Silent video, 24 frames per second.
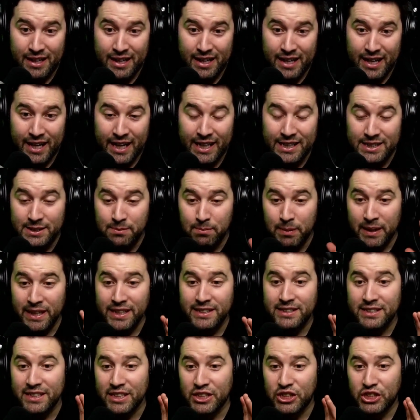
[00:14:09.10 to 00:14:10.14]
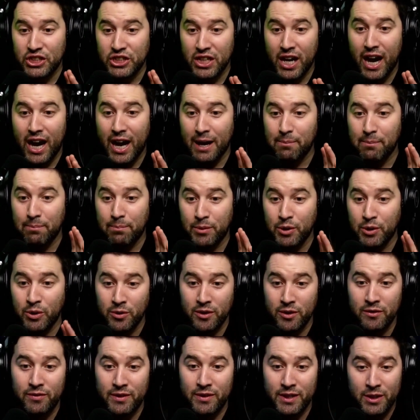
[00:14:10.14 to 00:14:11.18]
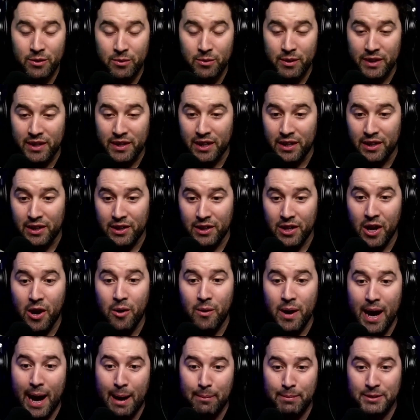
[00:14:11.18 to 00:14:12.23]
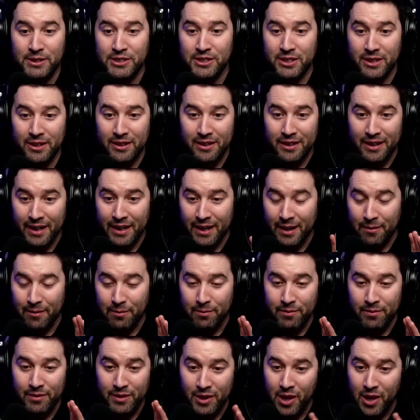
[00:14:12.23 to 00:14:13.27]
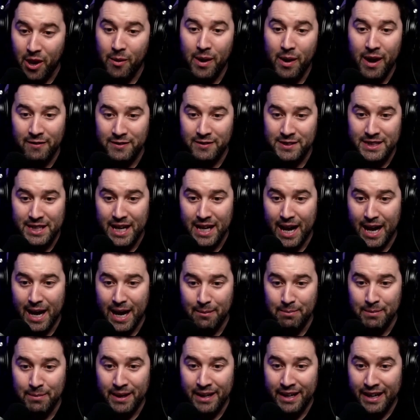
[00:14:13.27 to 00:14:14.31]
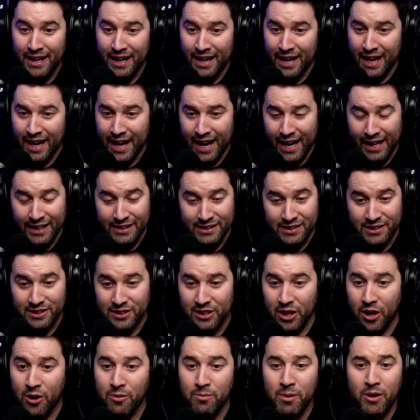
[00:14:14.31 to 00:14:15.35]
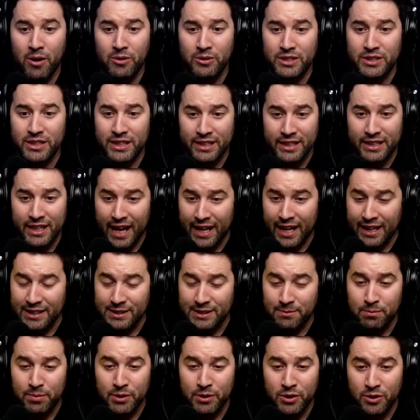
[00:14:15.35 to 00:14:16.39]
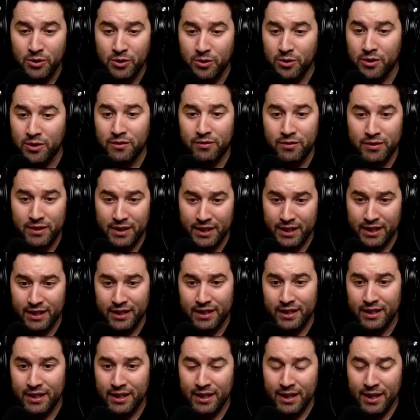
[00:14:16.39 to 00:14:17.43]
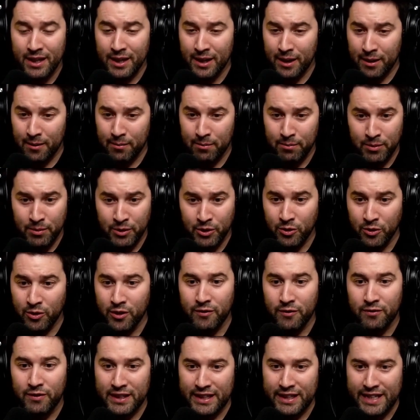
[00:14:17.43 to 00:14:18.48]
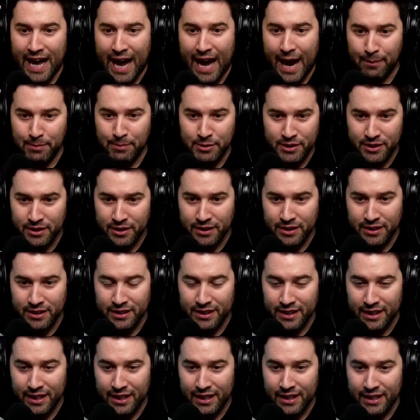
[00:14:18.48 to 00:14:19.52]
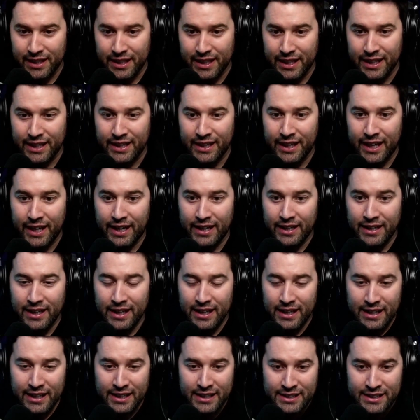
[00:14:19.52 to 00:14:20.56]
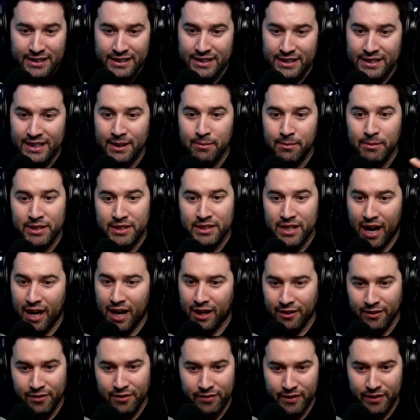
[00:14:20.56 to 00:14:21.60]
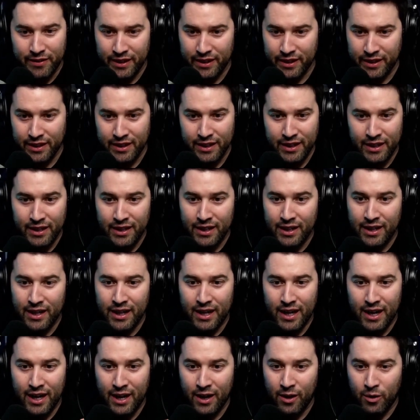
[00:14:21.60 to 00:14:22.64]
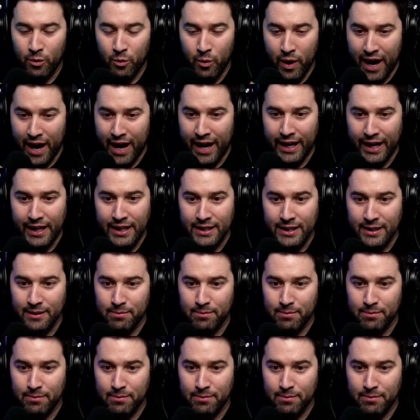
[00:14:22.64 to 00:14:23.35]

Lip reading: It's pizza shot beautifully with a low aperture and a low f-stop in slow motion, and it's beautifully captured in a cinematography way.